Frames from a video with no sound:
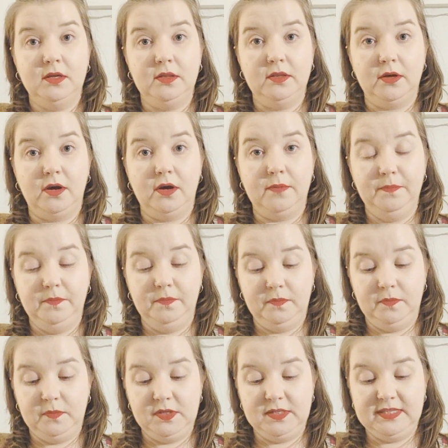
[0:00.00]
the
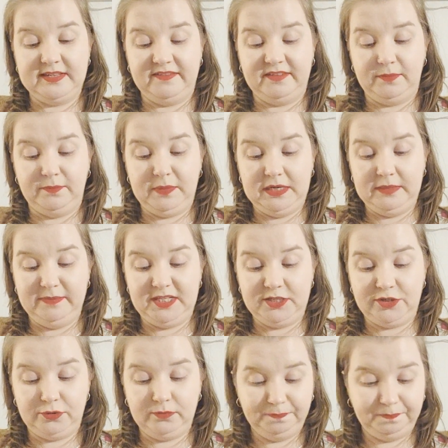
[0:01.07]
7
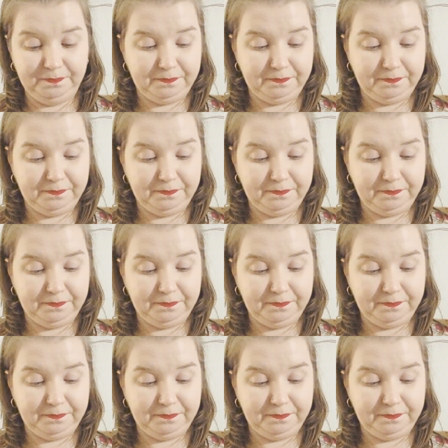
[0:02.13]
millimeter.